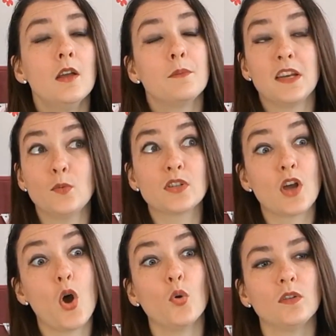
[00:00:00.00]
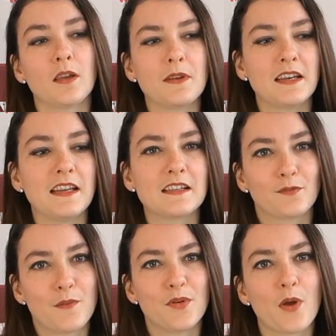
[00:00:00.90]
but it was cold. I mean, it's
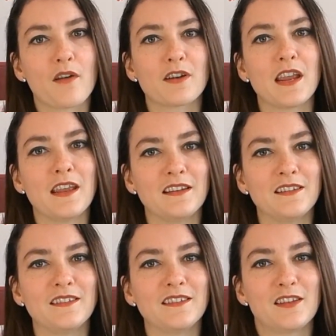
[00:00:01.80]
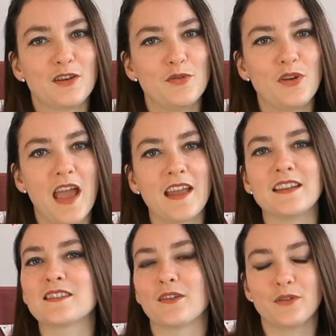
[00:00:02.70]
February in the
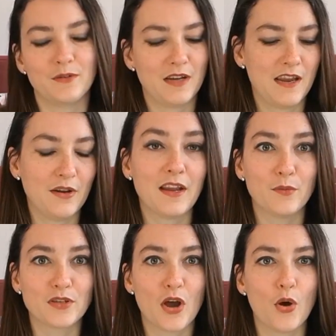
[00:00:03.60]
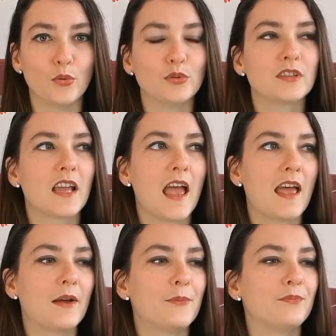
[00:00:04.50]
UK, so it was cold.
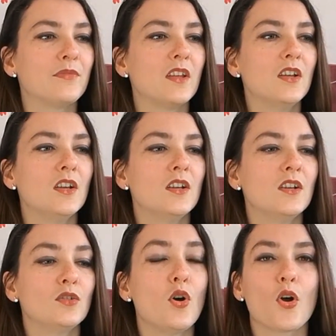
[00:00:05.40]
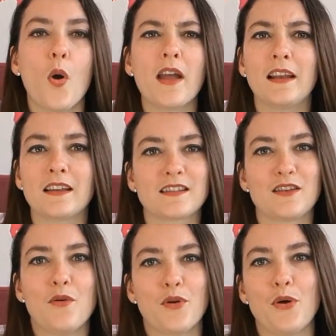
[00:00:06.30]
Not quite like
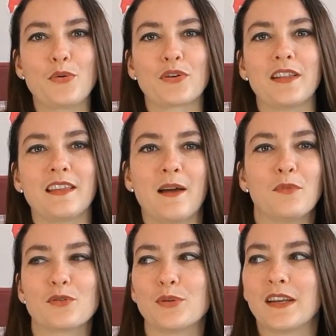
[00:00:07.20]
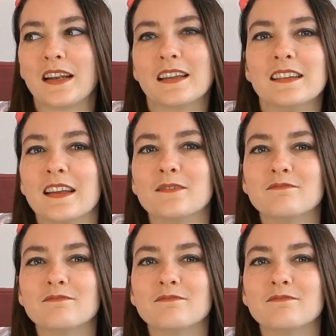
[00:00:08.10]
snow cold or anything. I'm not talking like, you know,